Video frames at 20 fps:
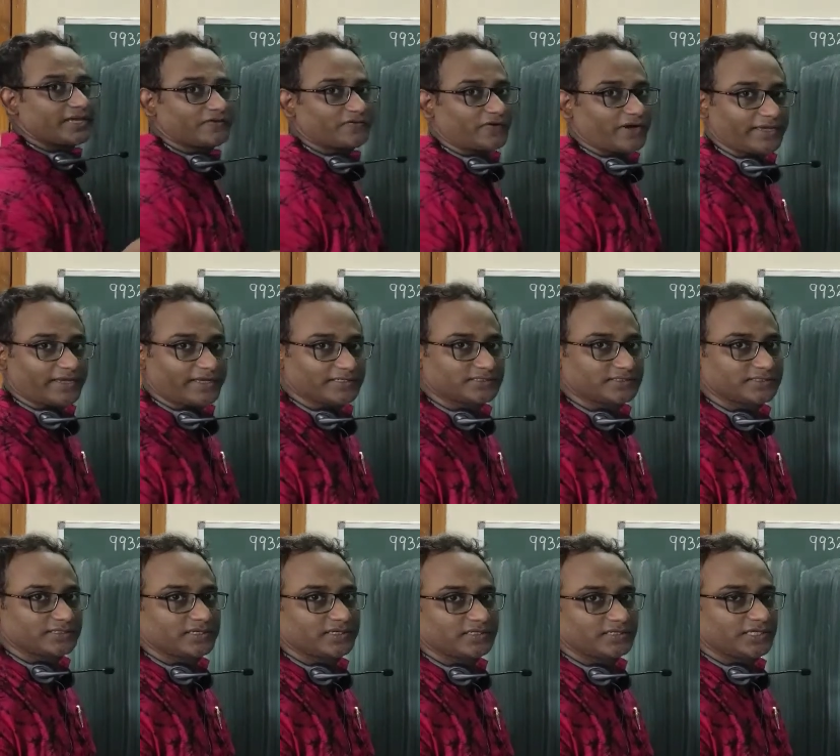virus,
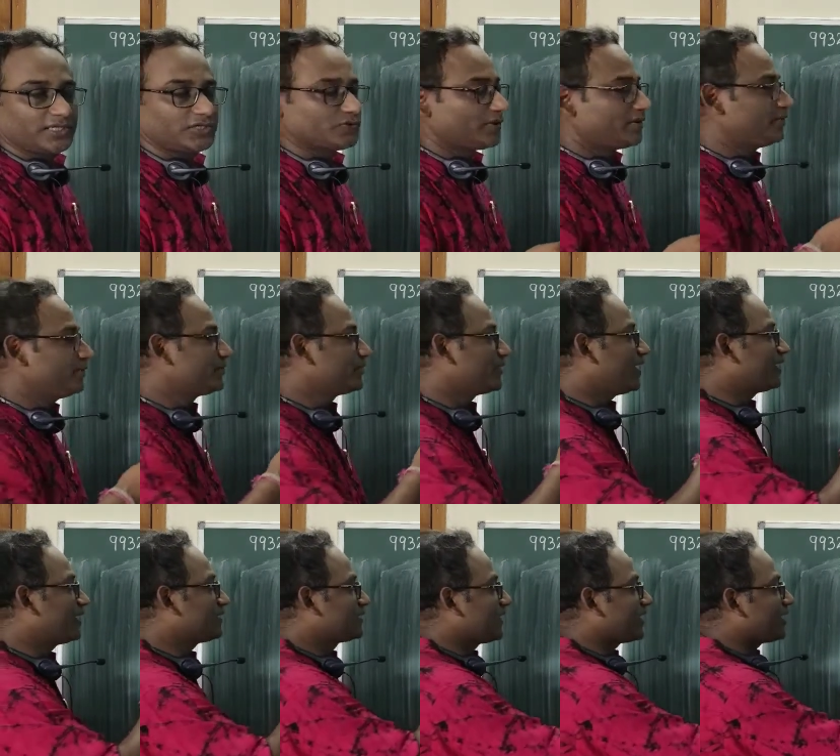this one, and
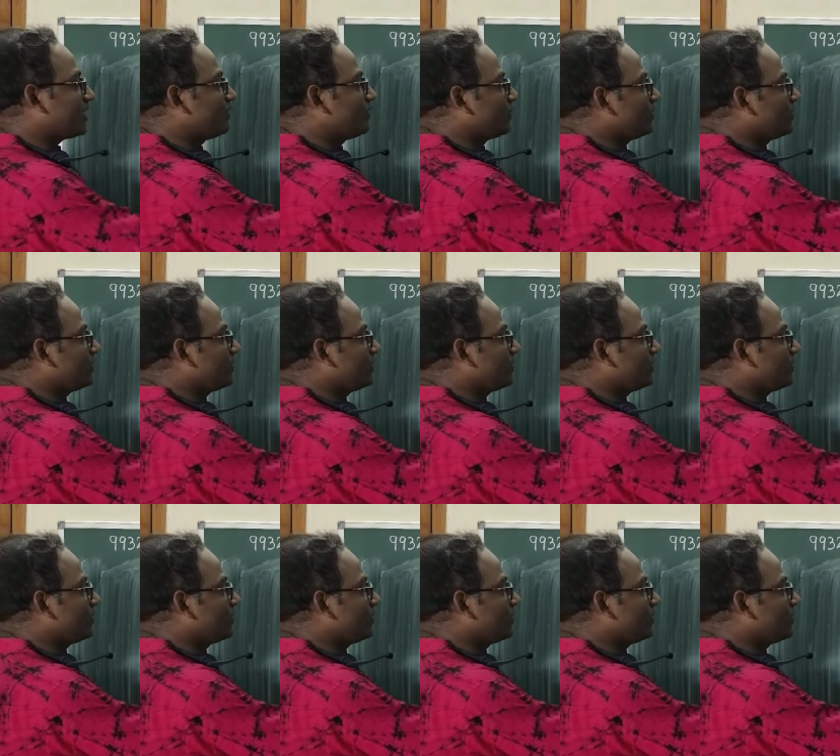the second one,